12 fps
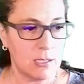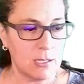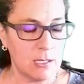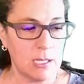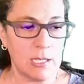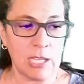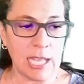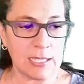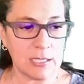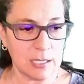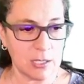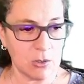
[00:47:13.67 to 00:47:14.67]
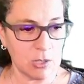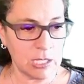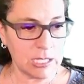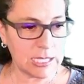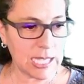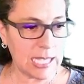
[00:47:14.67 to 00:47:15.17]
You get, in
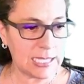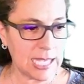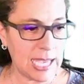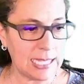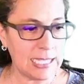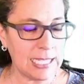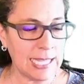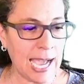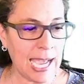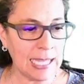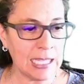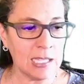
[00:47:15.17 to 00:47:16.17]
this case, 89,